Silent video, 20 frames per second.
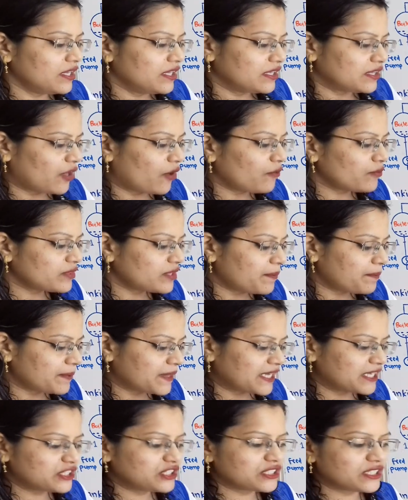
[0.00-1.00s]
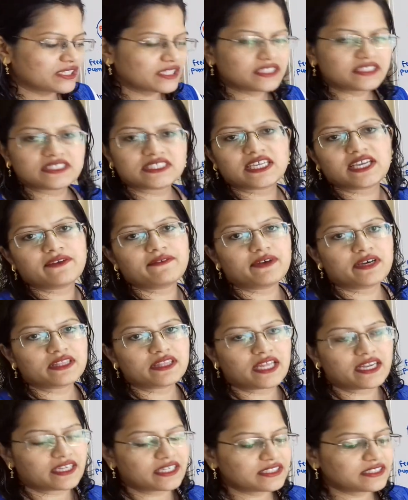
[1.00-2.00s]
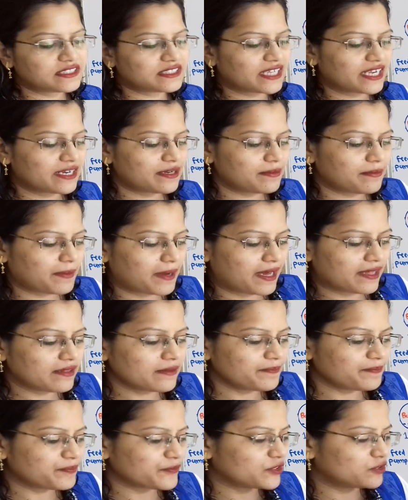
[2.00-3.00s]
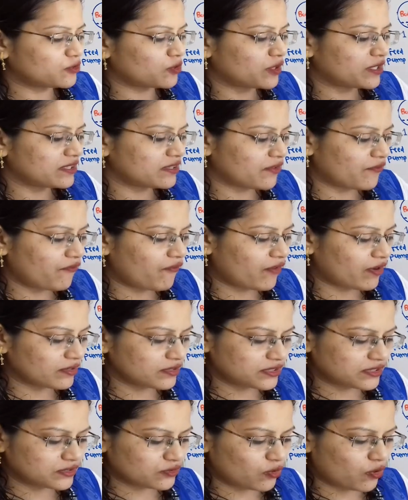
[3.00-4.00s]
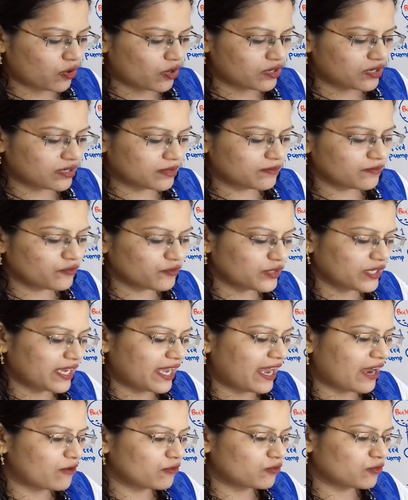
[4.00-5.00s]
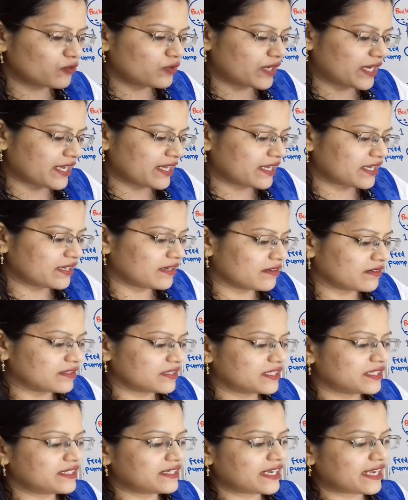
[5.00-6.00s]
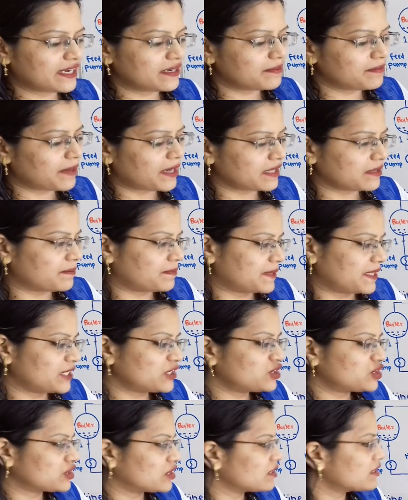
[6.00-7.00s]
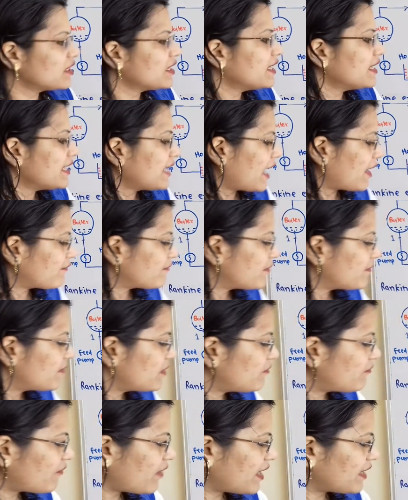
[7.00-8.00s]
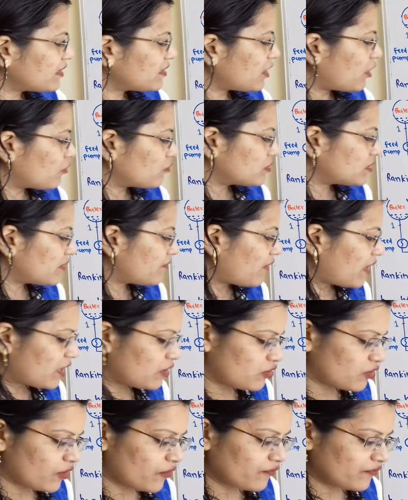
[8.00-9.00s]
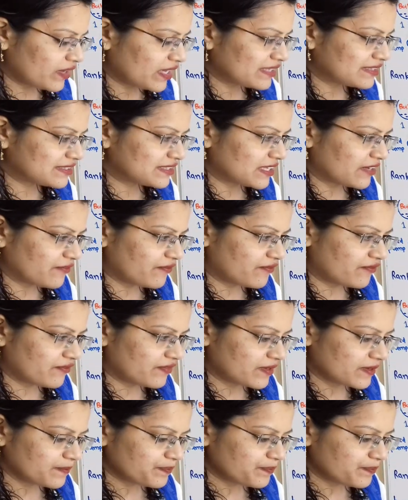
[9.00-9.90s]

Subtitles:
Now the pressure is given, that is 10 bar. So in the first column we have to take here the 10 bar pressure and we will find out the value of SF.